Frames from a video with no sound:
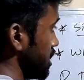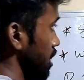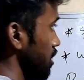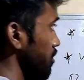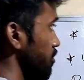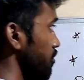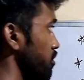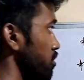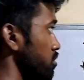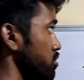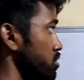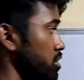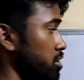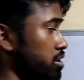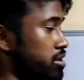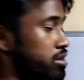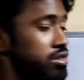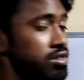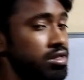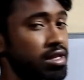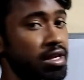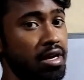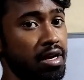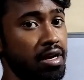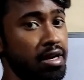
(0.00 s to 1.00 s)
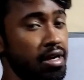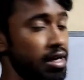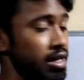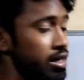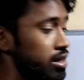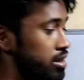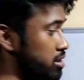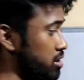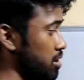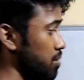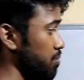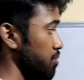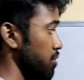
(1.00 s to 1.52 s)
itself future is there,
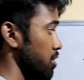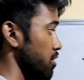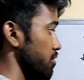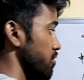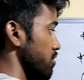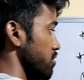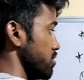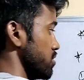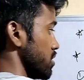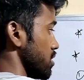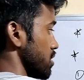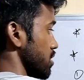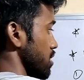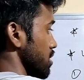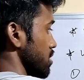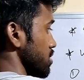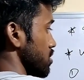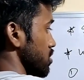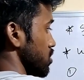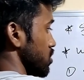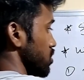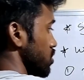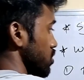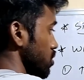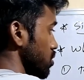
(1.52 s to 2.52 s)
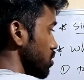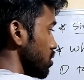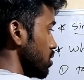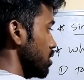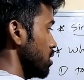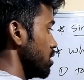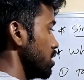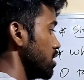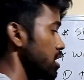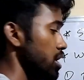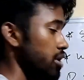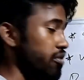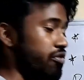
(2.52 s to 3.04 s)
right? Simple future tense. So
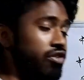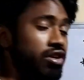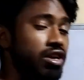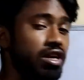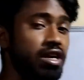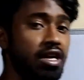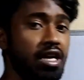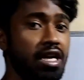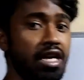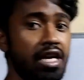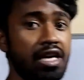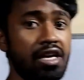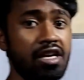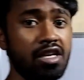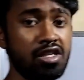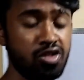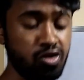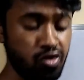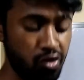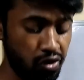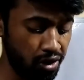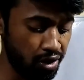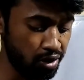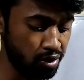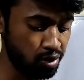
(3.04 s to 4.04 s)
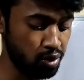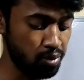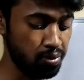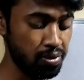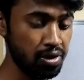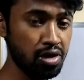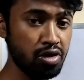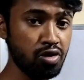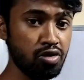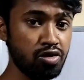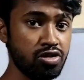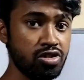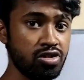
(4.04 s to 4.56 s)
definitely it is going to
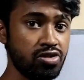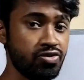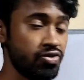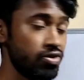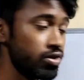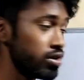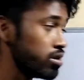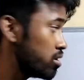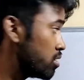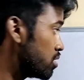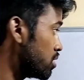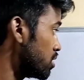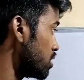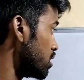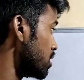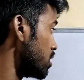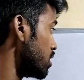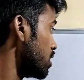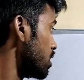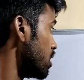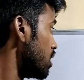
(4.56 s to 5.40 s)
be used for